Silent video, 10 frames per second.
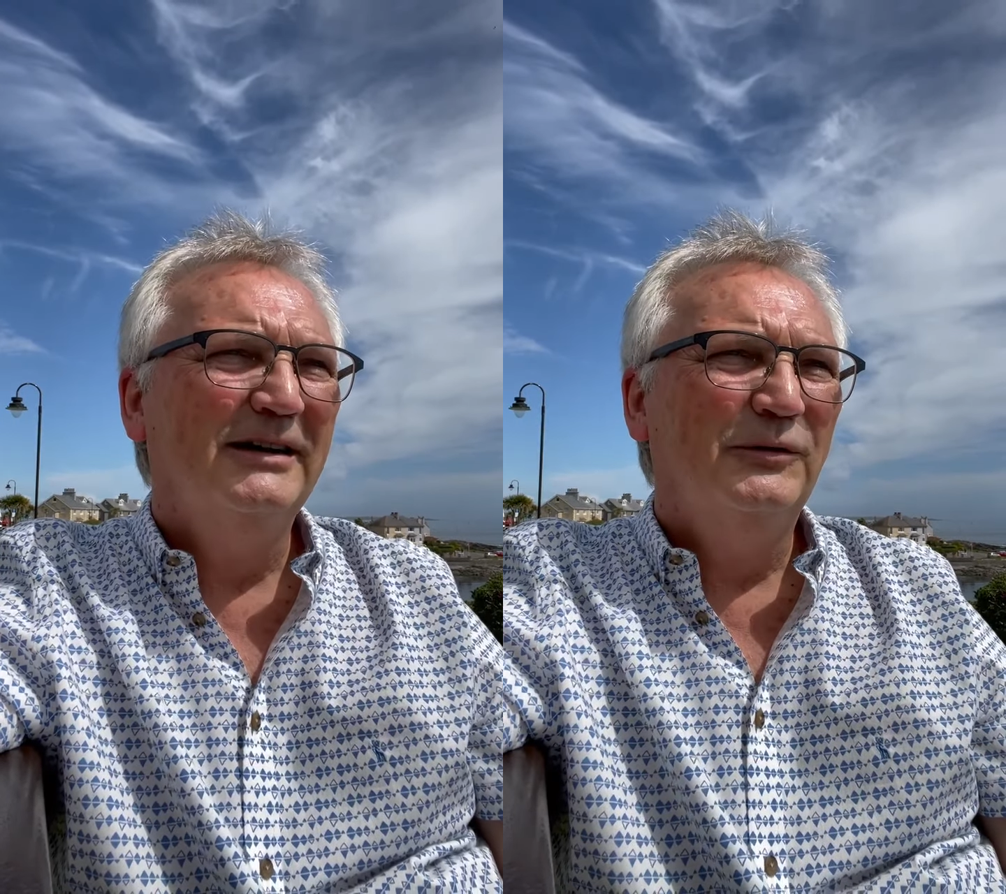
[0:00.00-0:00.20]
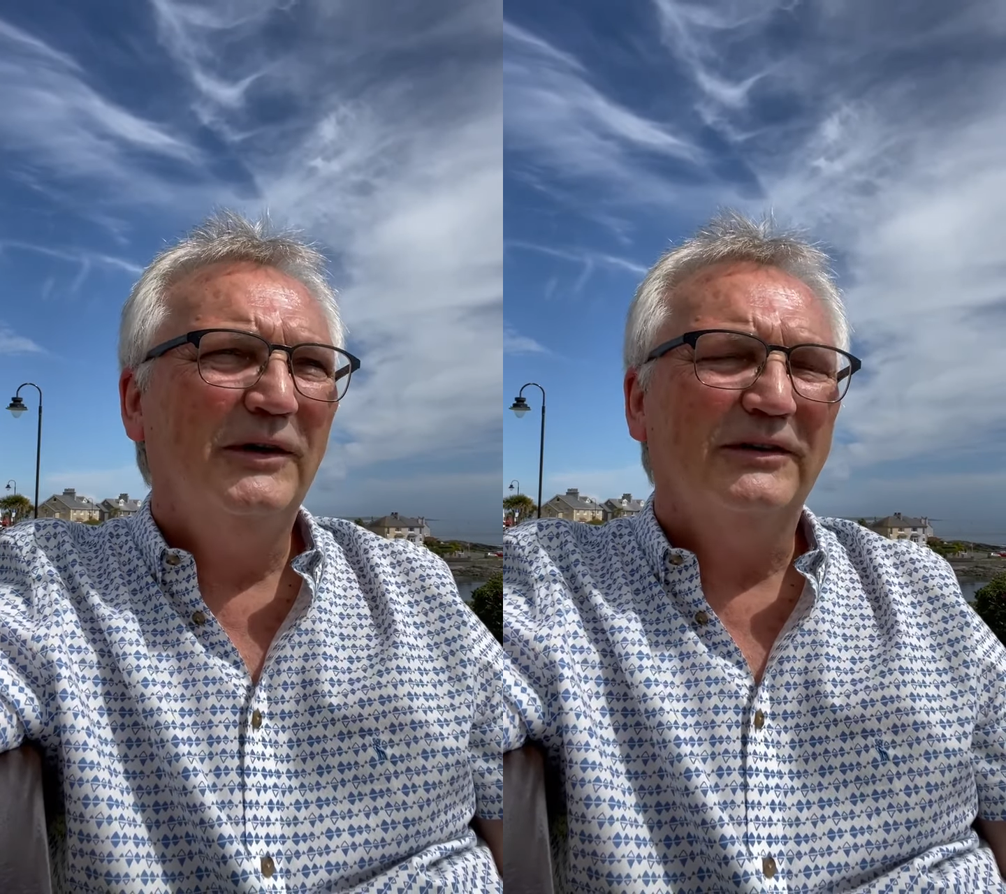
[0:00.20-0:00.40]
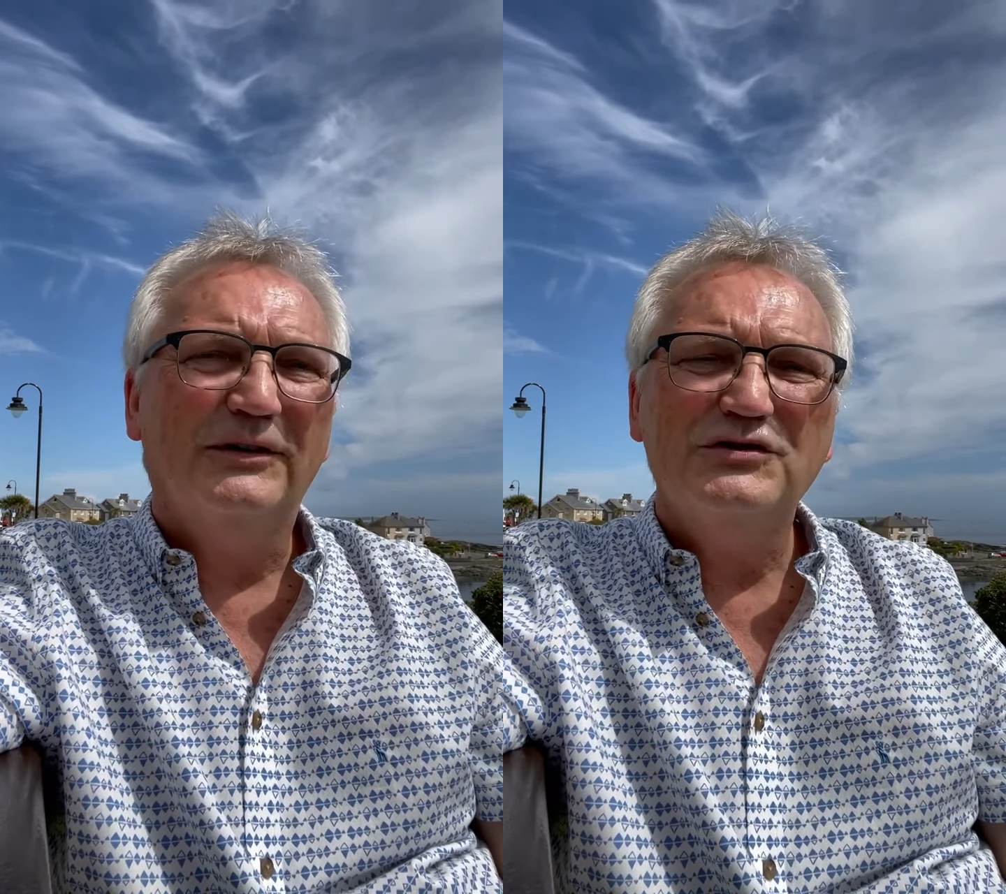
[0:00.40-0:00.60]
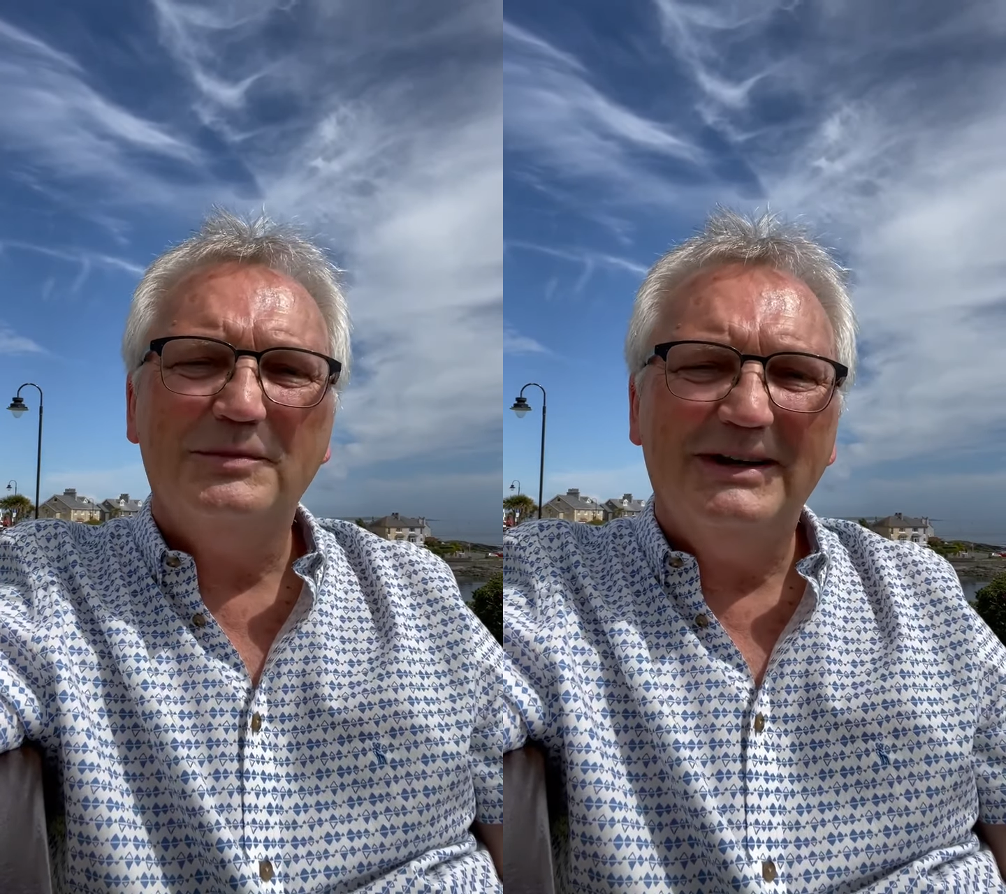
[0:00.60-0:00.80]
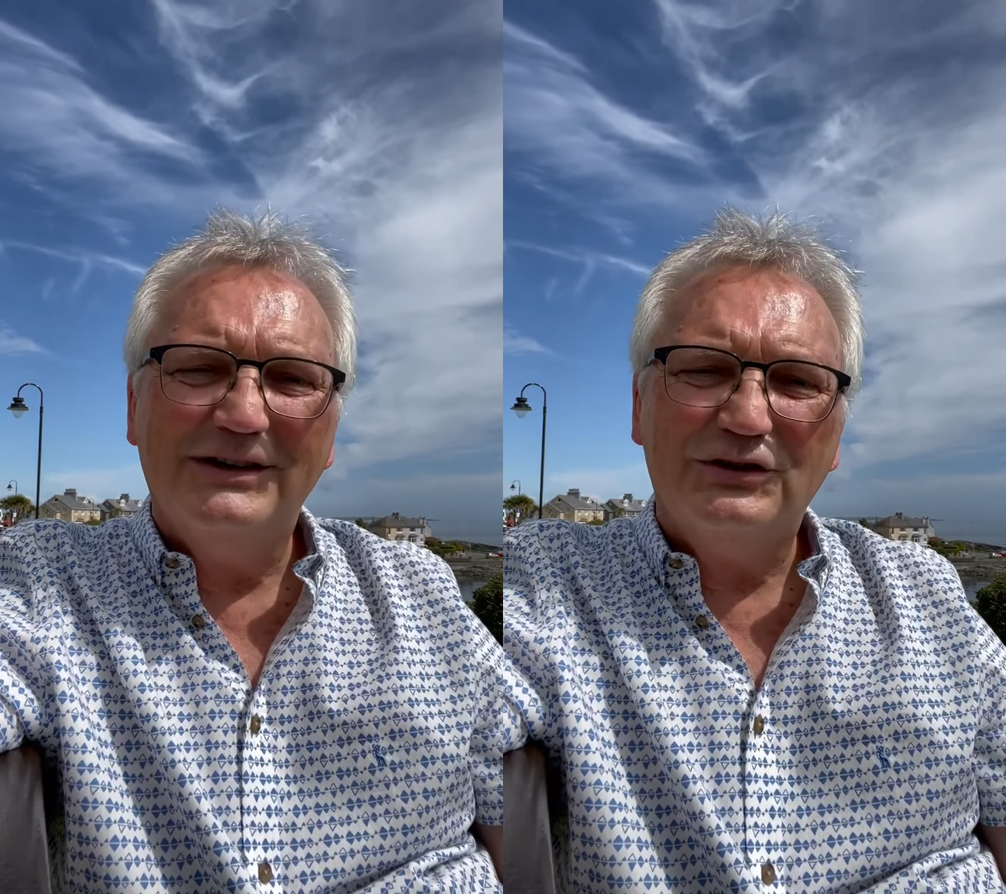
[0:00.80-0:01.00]
We've got
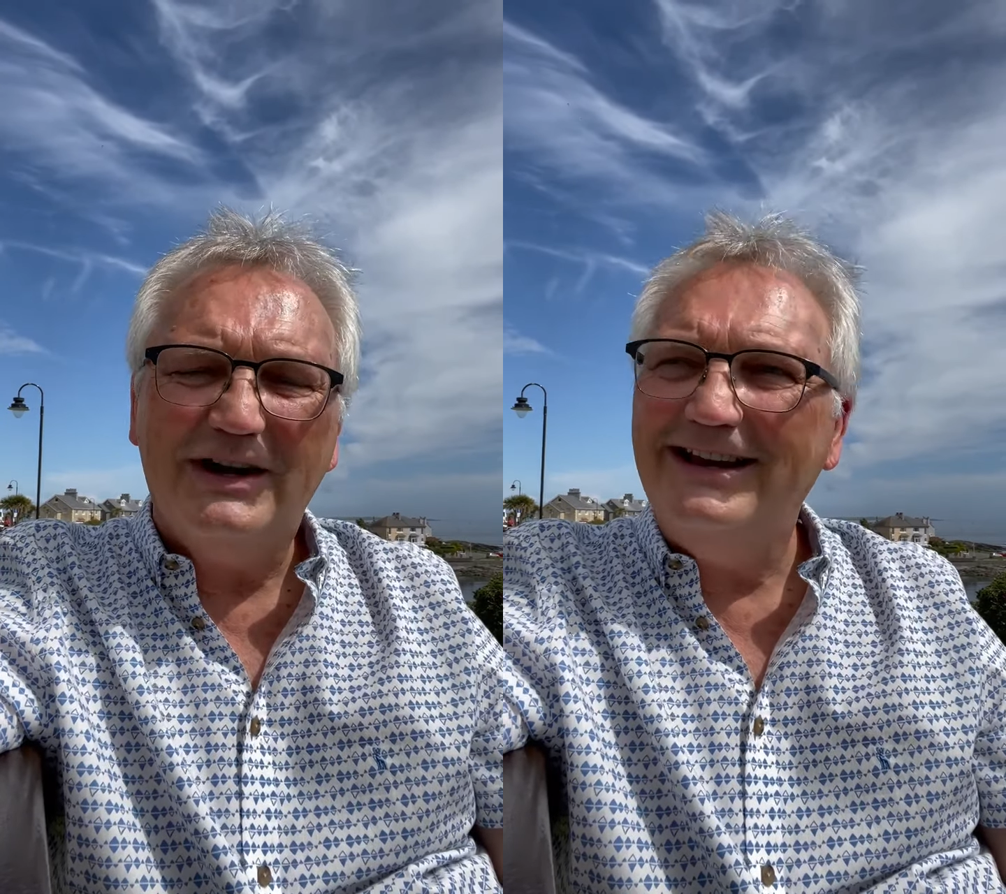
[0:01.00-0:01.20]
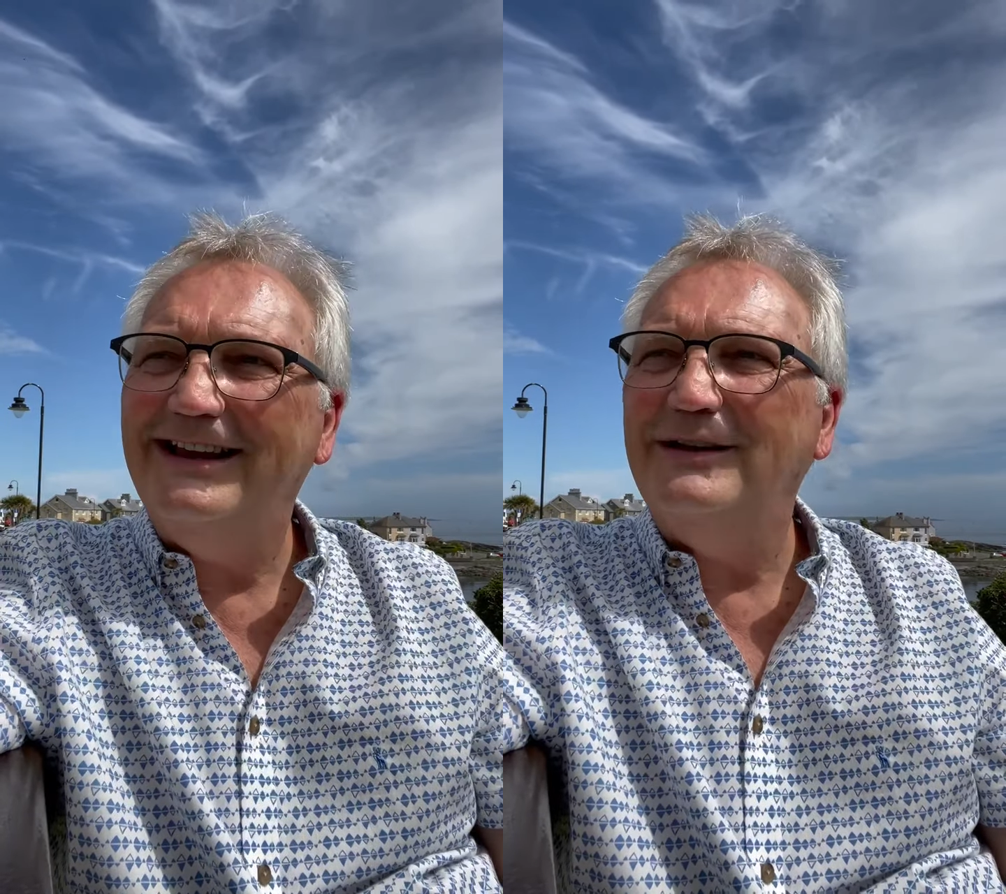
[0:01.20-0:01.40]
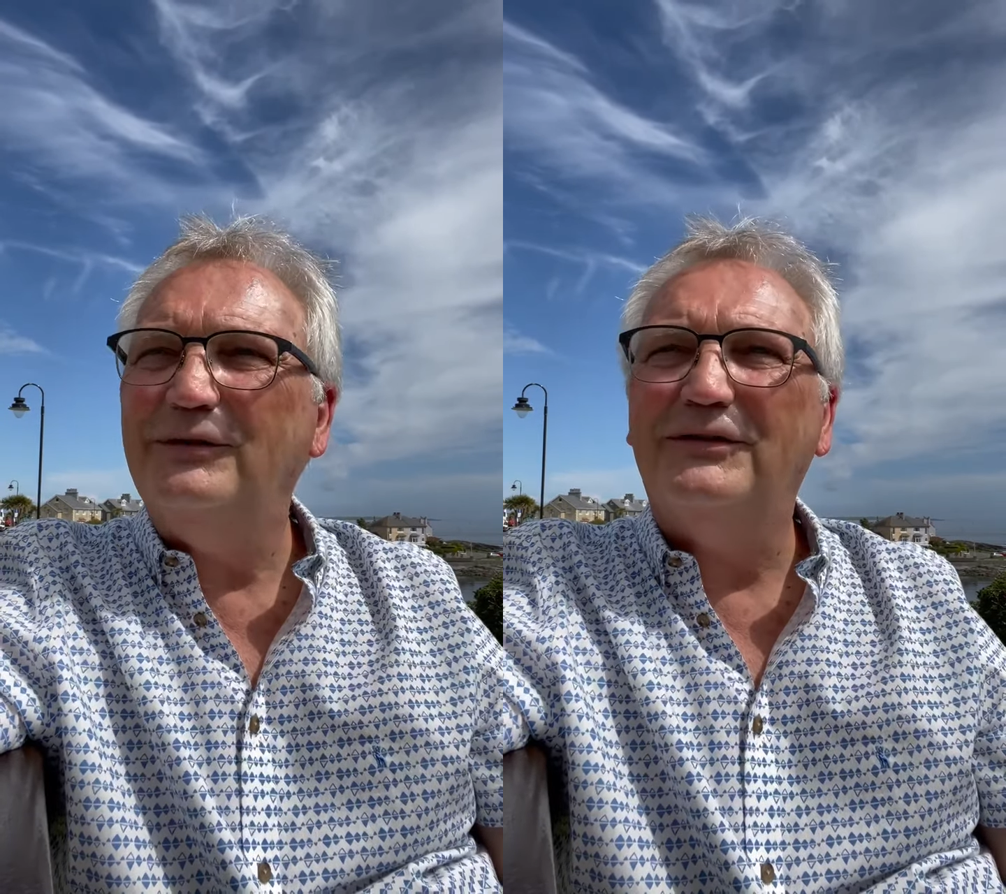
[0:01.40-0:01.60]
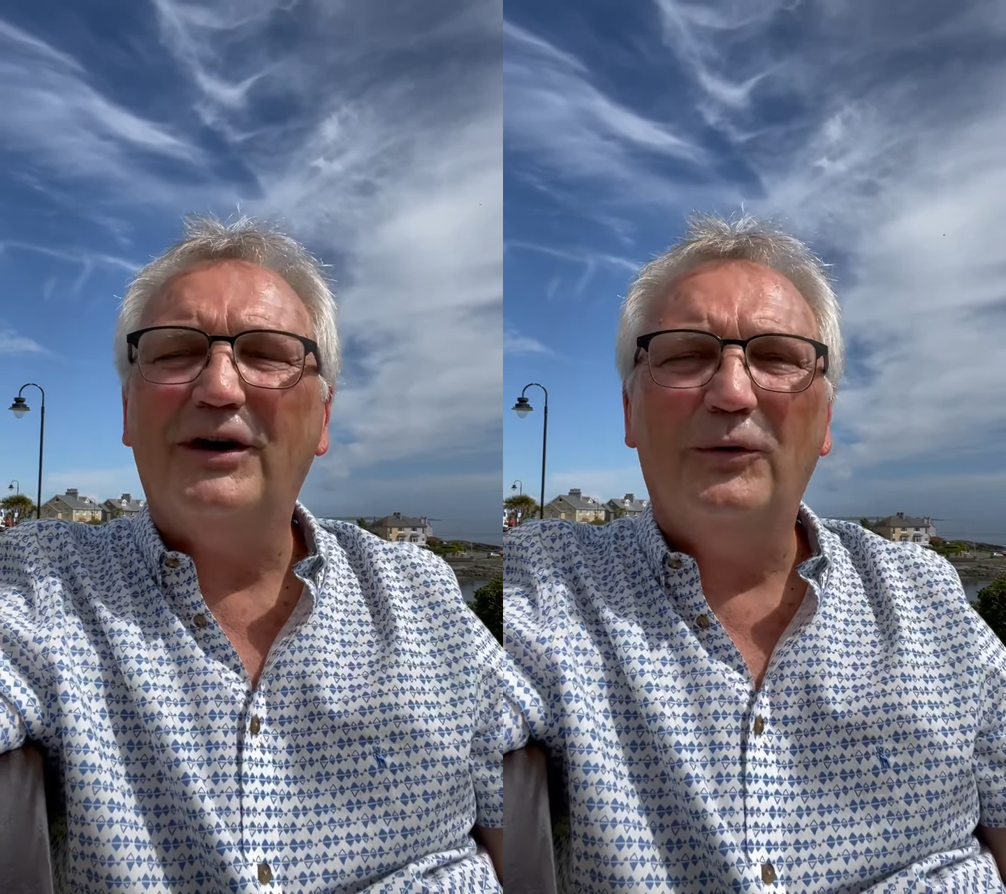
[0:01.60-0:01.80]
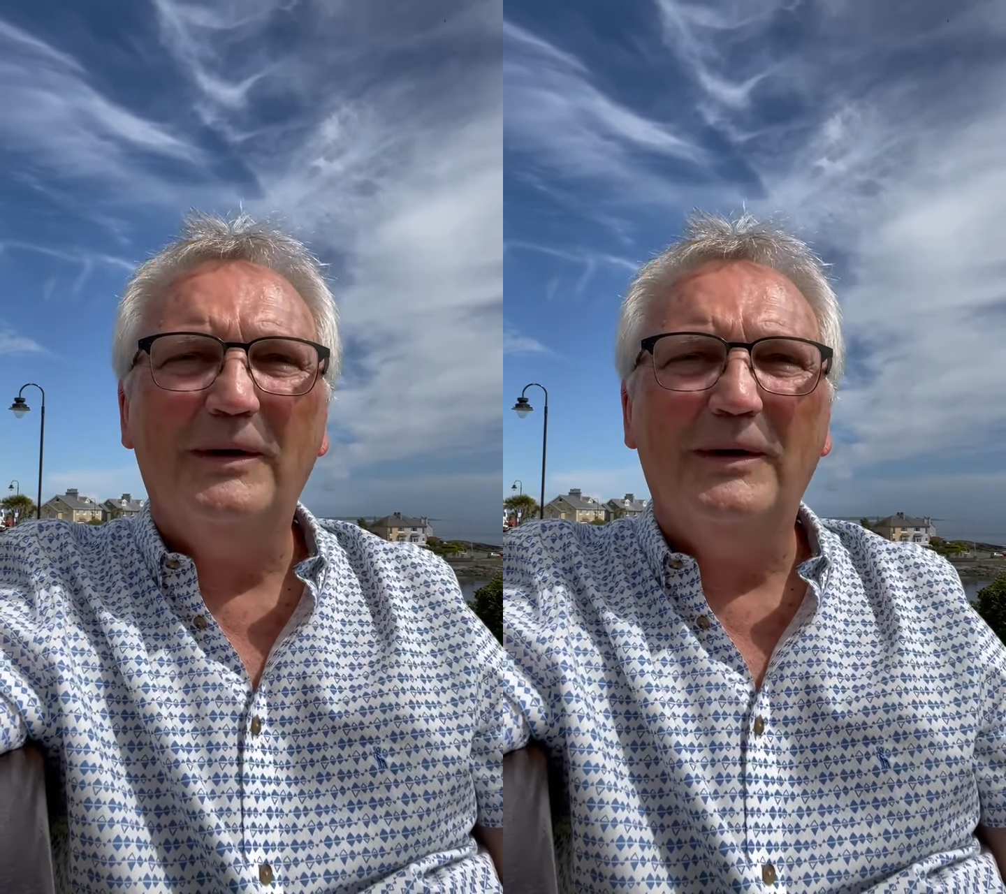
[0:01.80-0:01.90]
social media training, we've got